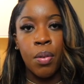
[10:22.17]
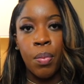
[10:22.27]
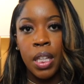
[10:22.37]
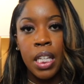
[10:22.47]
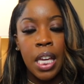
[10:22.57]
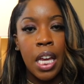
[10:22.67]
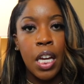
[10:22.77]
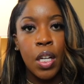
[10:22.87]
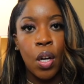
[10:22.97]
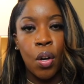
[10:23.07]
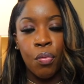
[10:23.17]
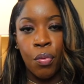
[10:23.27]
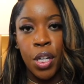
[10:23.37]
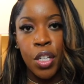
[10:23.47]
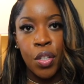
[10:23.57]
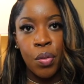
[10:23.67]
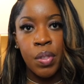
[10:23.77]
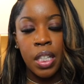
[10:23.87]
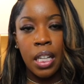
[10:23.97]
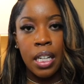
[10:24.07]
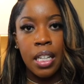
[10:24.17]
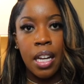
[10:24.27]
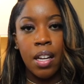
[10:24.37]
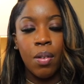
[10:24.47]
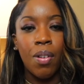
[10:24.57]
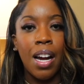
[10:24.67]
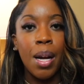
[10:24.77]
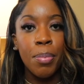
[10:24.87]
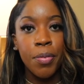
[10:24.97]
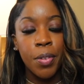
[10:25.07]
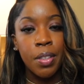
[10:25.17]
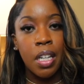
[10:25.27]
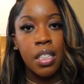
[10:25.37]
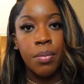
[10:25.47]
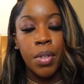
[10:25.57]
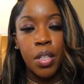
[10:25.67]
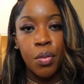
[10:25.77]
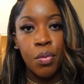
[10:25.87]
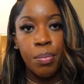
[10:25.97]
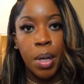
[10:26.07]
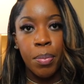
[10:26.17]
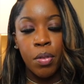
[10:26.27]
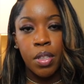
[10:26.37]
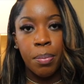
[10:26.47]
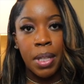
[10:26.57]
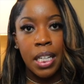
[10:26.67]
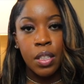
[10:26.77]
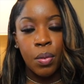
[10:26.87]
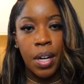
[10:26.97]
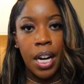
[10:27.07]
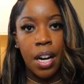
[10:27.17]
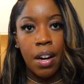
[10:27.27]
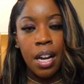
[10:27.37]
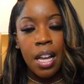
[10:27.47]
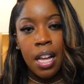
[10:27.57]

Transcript: you really can't reuse it like that, or I prefer not to reuse my beauty supply store hair